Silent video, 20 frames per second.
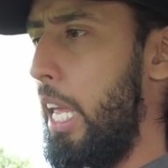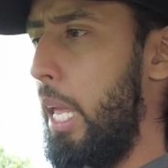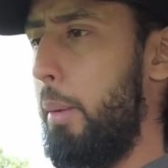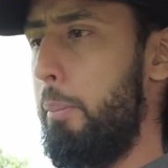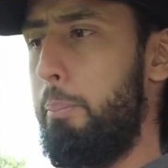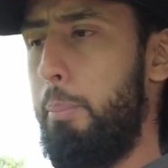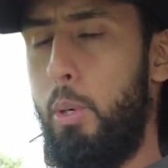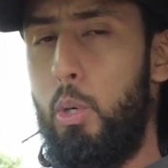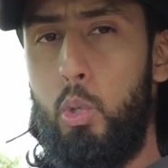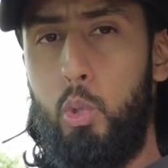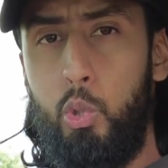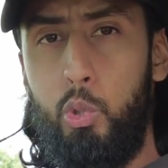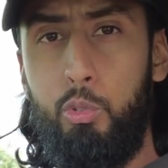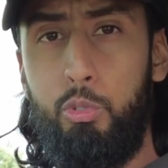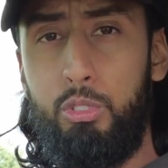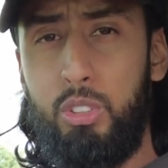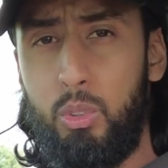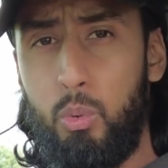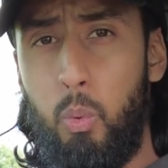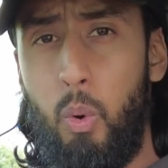
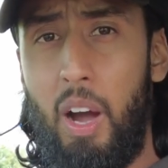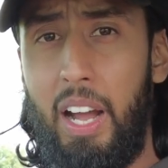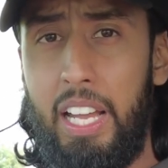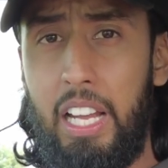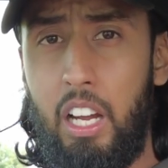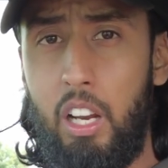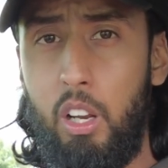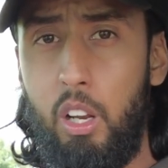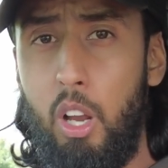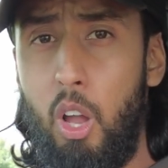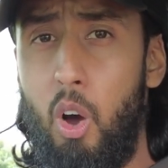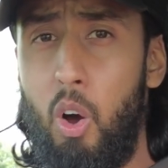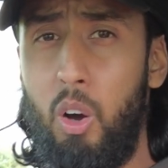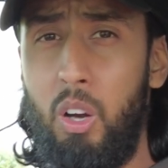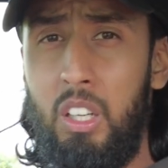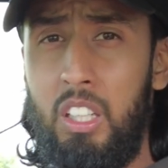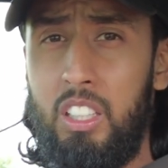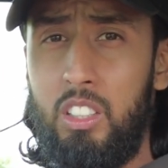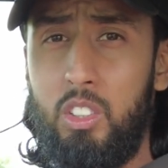improved quite a lot.